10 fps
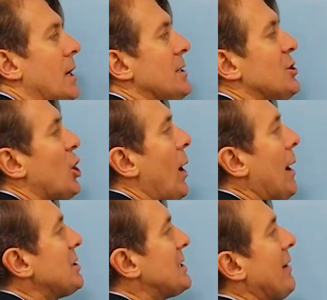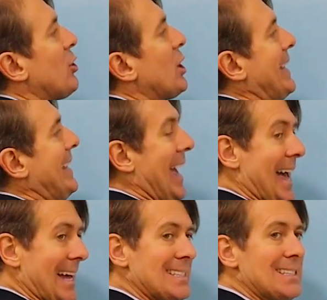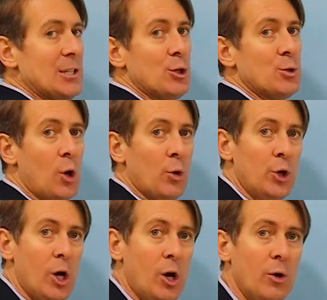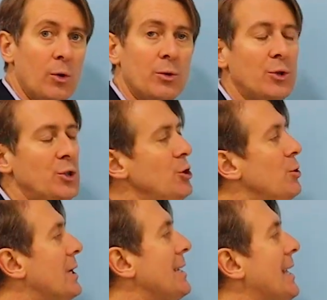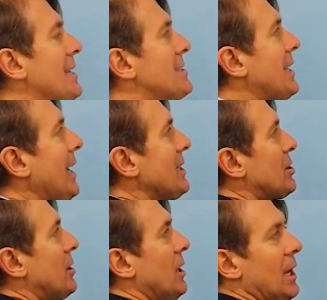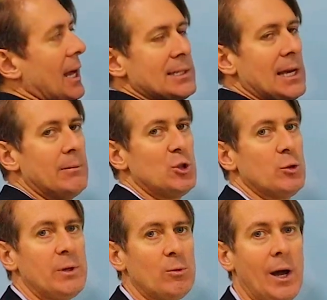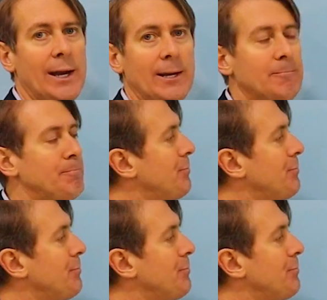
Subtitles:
And so I would say if you're going to guess and you don't know, you can guess kesra, and a lot of times you'll be right.